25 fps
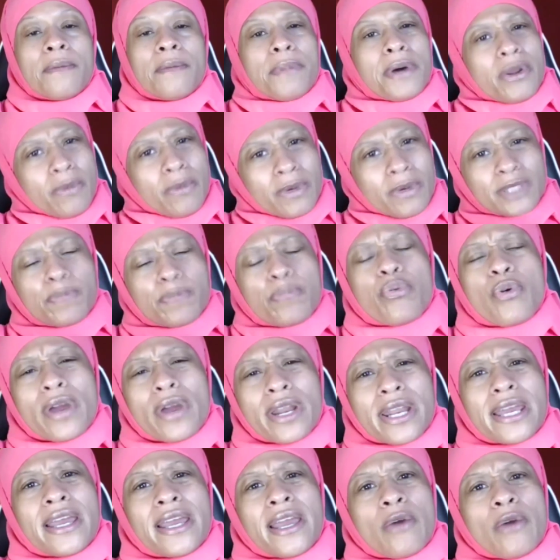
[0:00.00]
but it was
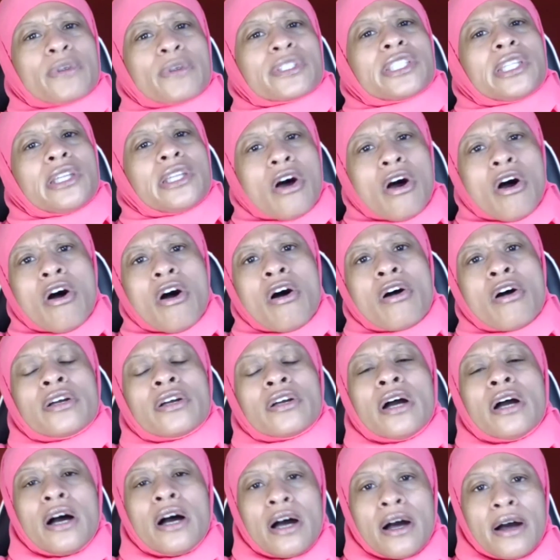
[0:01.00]
pretty, it was
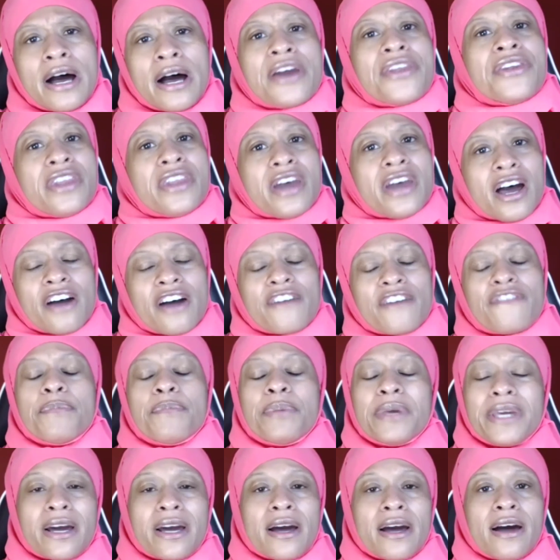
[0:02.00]
long uh, enough
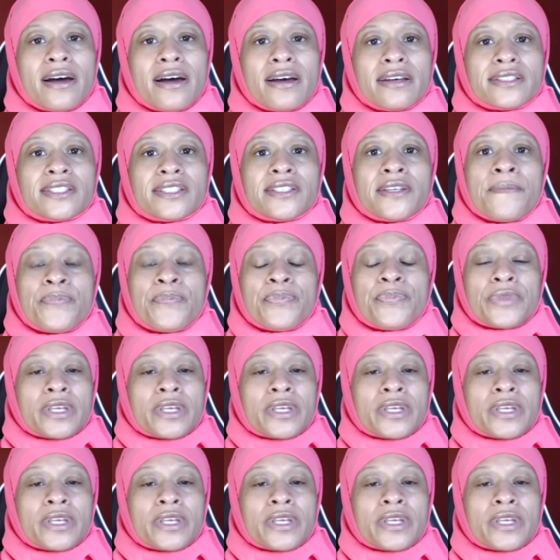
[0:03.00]
because,